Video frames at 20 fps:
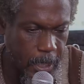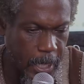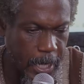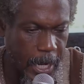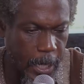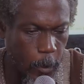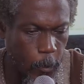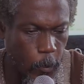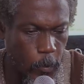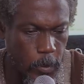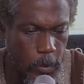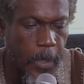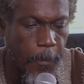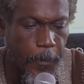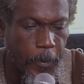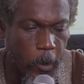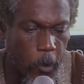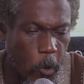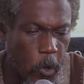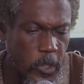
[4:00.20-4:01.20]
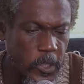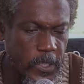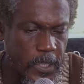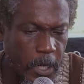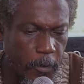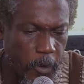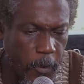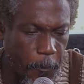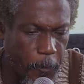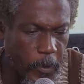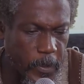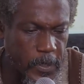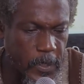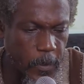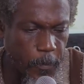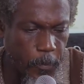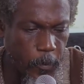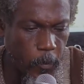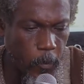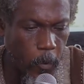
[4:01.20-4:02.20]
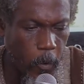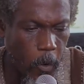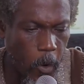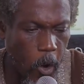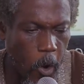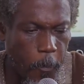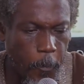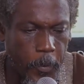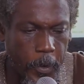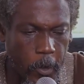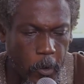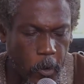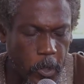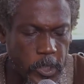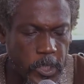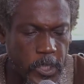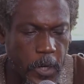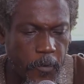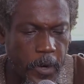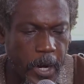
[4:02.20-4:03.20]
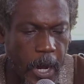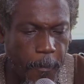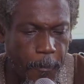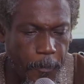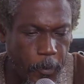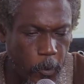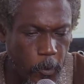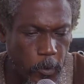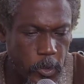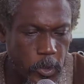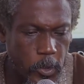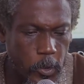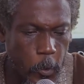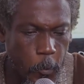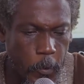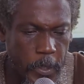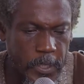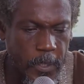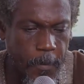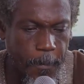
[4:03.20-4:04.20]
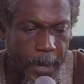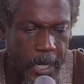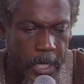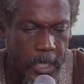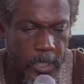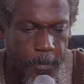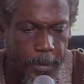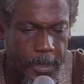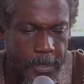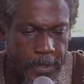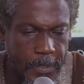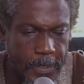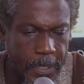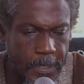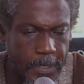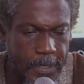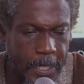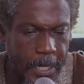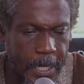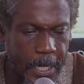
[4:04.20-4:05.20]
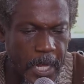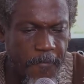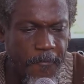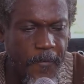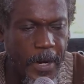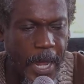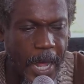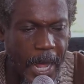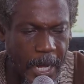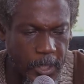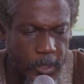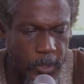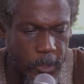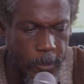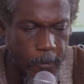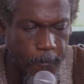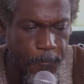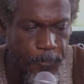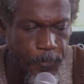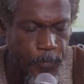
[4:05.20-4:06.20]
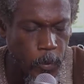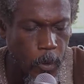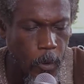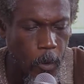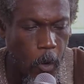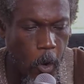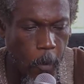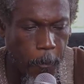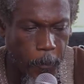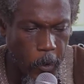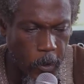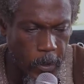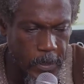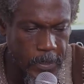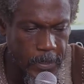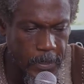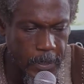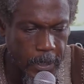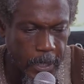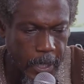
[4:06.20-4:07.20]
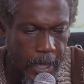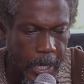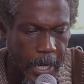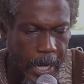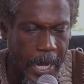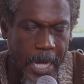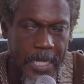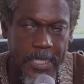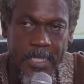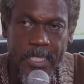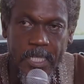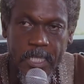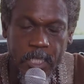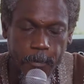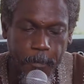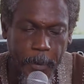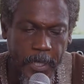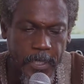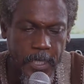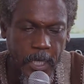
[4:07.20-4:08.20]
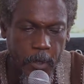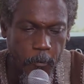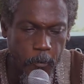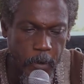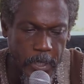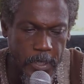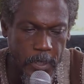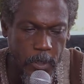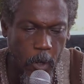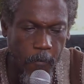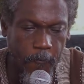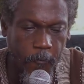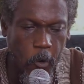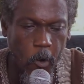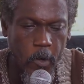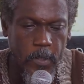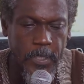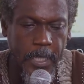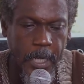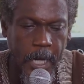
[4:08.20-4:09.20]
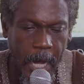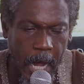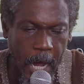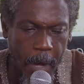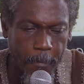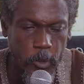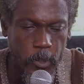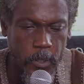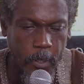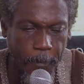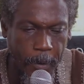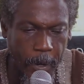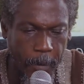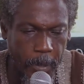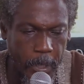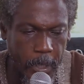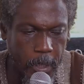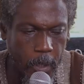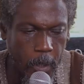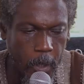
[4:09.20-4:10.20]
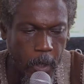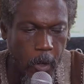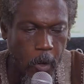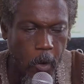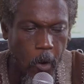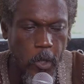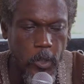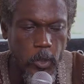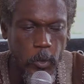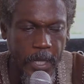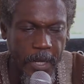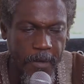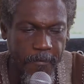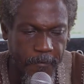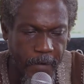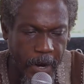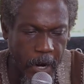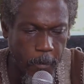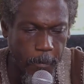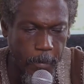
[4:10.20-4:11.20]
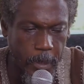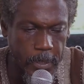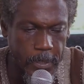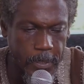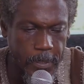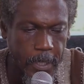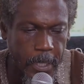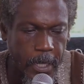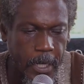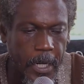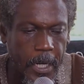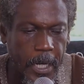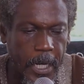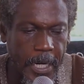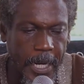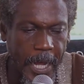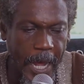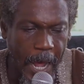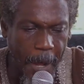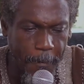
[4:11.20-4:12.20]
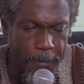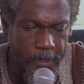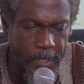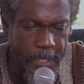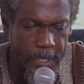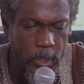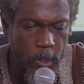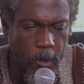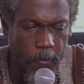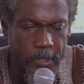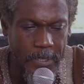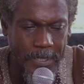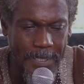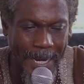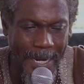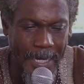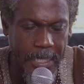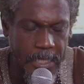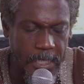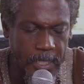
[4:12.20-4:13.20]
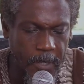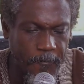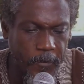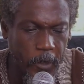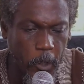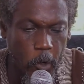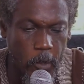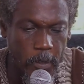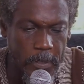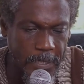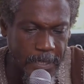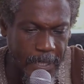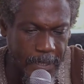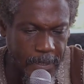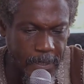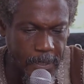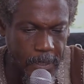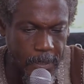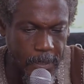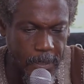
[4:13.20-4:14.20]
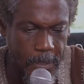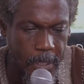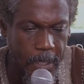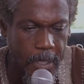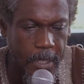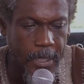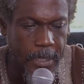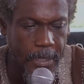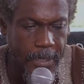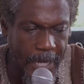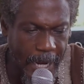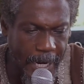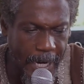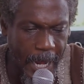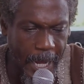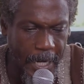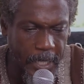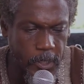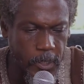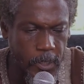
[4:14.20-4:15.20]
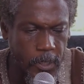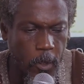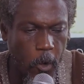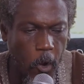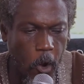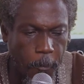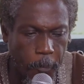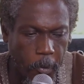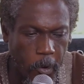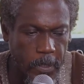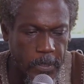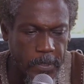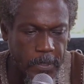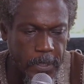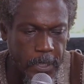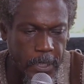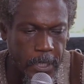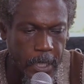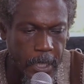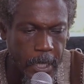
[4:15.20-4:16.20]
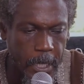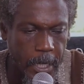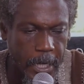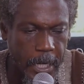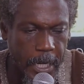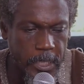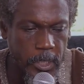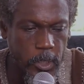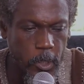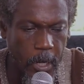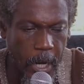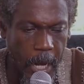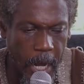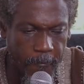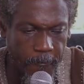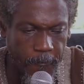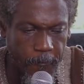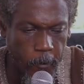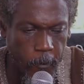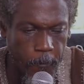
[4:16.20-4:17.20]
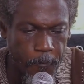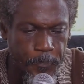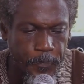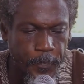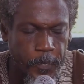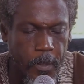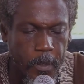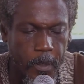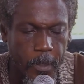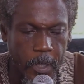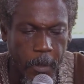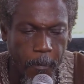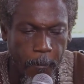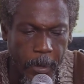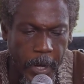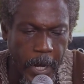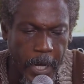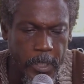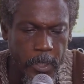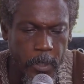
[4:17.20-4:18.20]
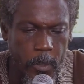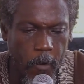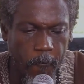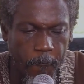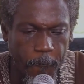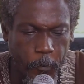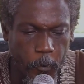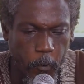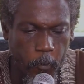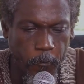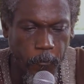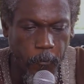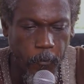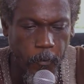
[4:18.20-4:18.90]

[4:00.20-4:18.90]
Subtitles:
and I quote, "The precautionary principle or precautionary approach to risk management states that if an action or policy has a suspected risk of causing harm to the public or to the environment, in the absence of scientific consensus, that action or policy is not harmful, the burden of proof